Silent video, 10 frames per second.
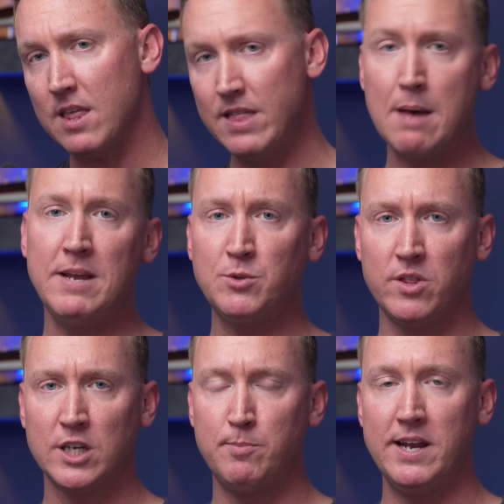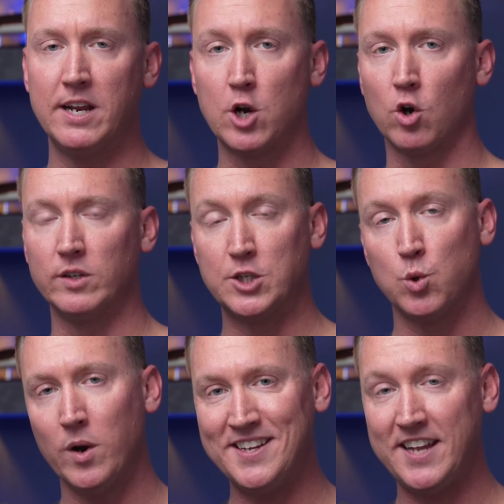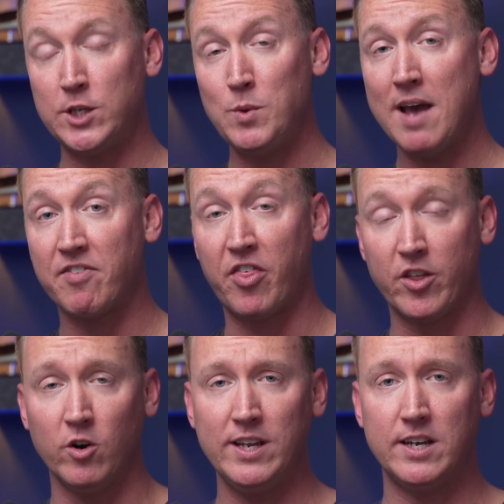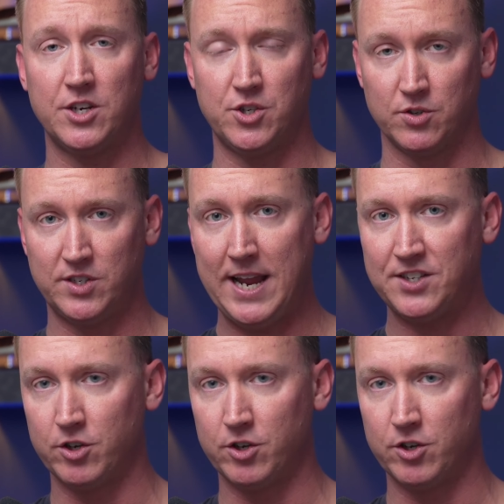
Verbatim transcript: that means with us being in currently 20 states, we have 30 additional states